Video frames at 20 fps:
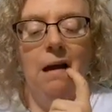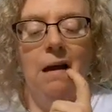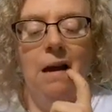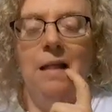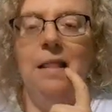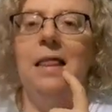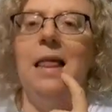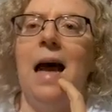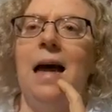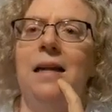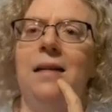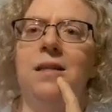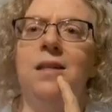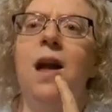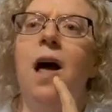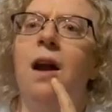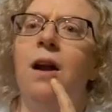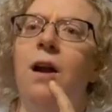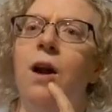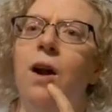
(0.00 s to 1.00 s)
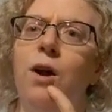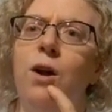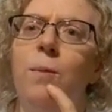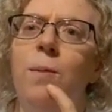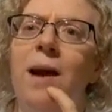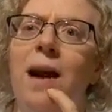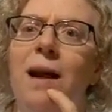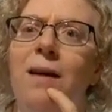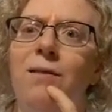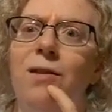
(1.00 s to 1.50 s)
That is not an
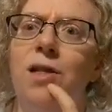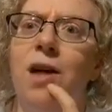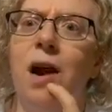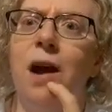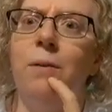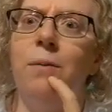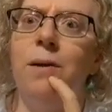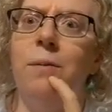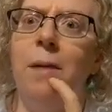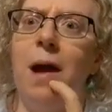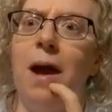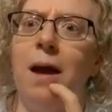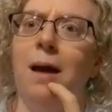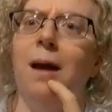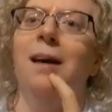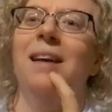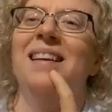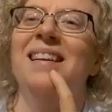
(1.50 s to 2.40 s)
argument I ever thought I would make.